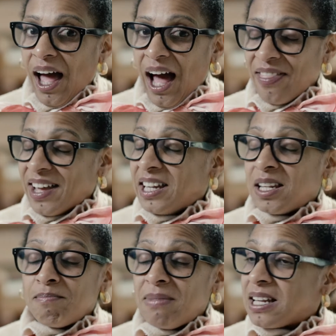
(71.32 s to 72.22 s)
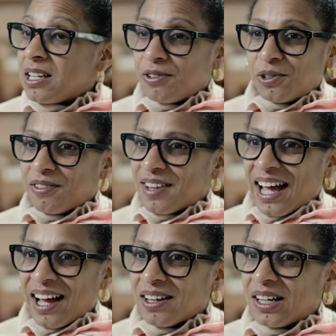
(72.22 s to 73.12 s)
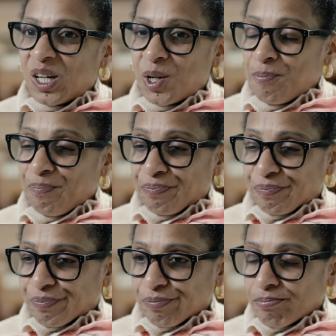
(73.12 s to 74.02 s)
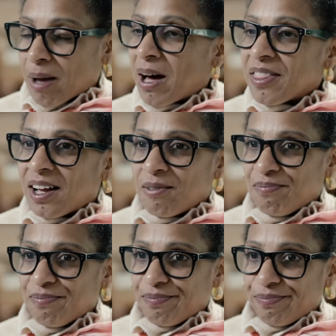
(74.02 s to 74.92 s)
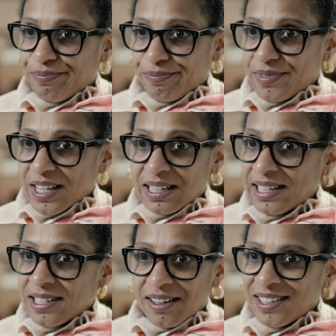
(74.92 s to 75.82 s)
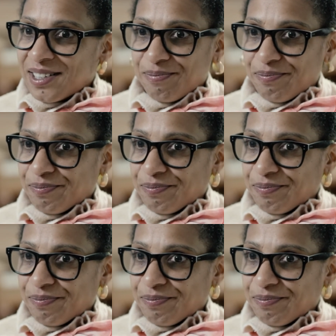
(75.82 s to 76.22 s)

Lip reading: And then in the middle of all of that, my mother suddenly died.